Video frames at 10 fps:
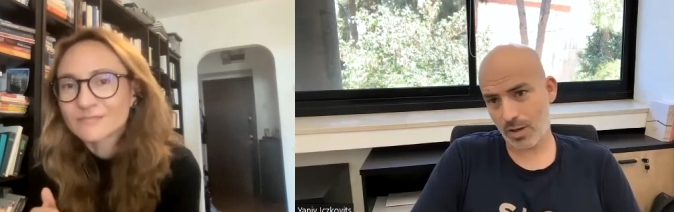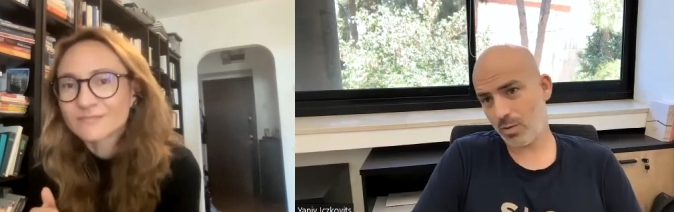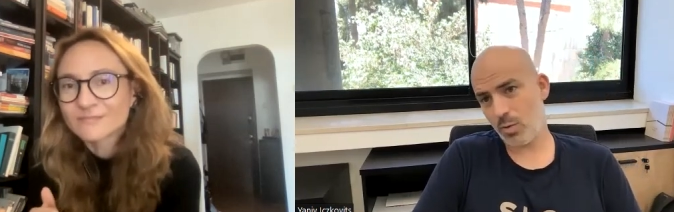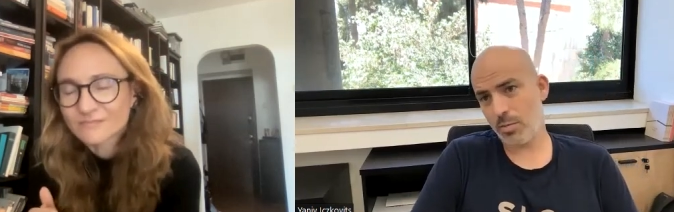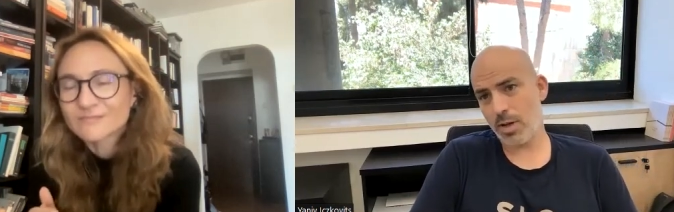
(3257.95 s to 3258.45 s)

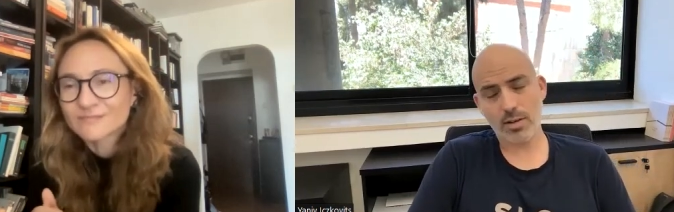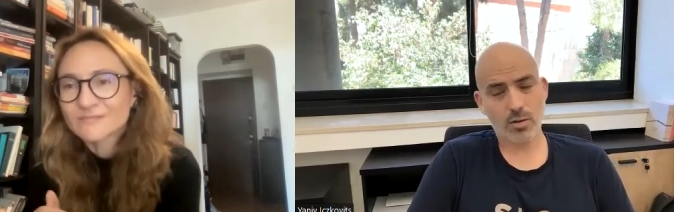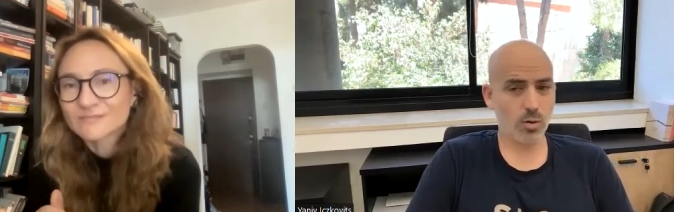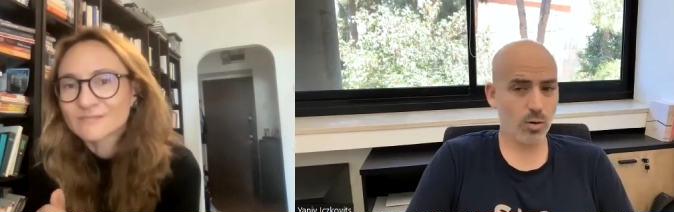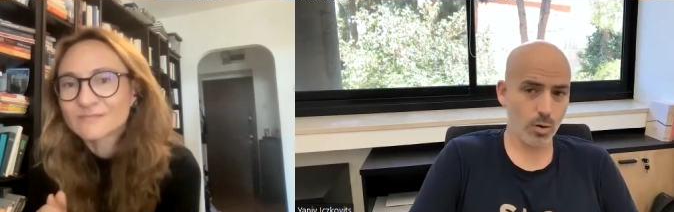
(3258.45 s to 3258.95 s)
Speaker 1: and we
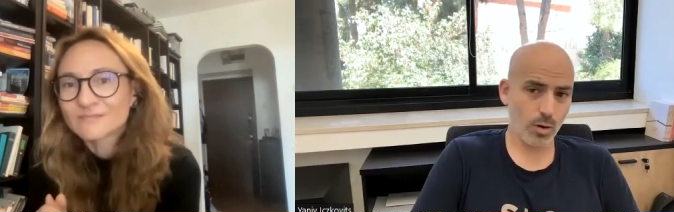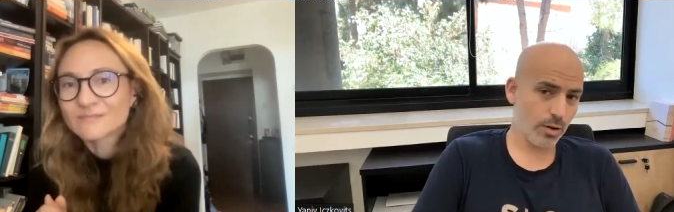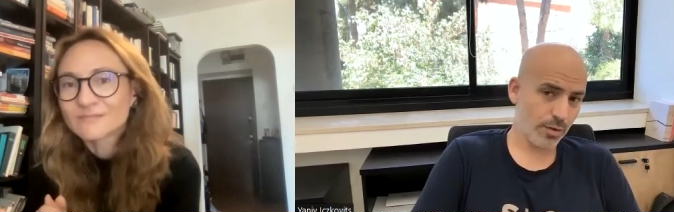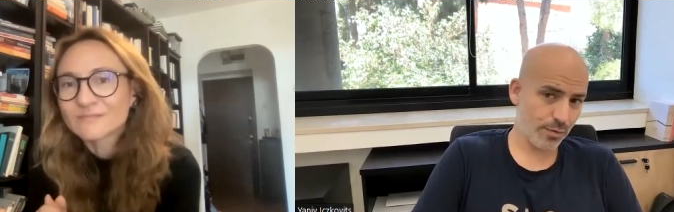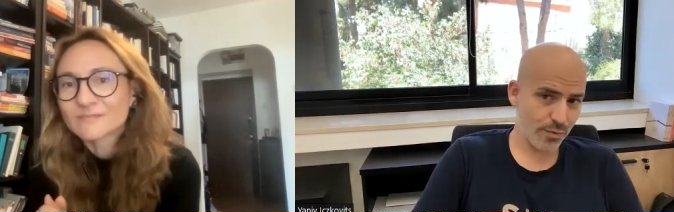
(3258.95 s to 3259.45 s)
met
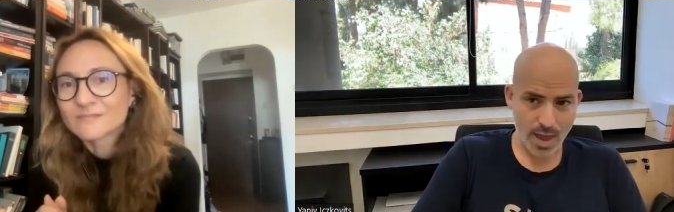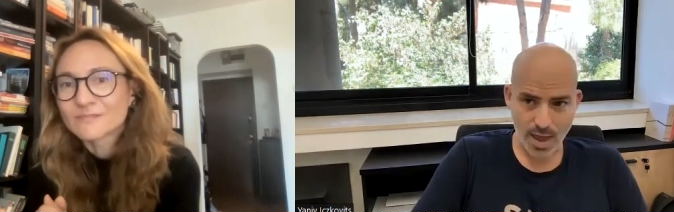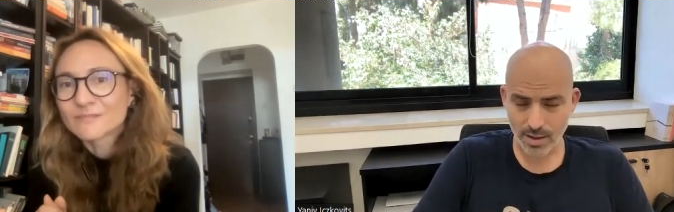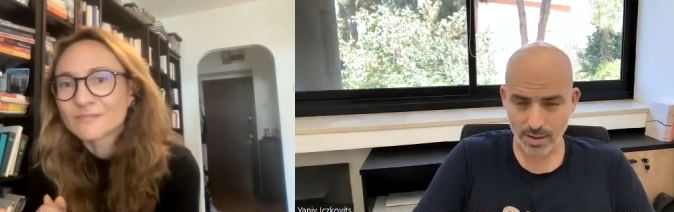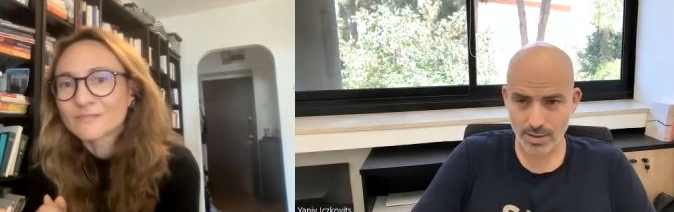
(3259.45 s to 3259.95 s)
all her
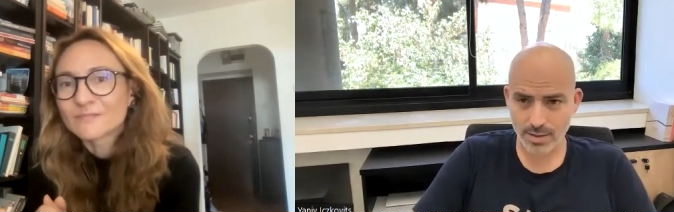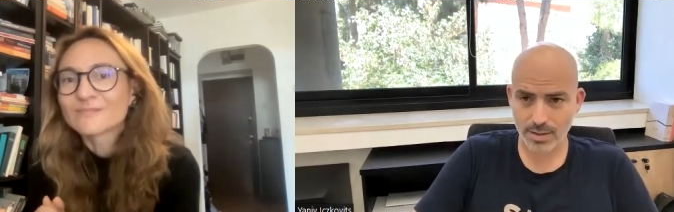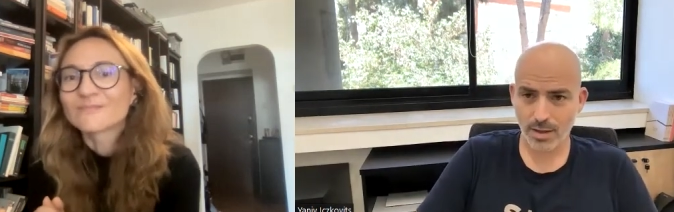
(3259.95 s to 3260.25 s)
friends.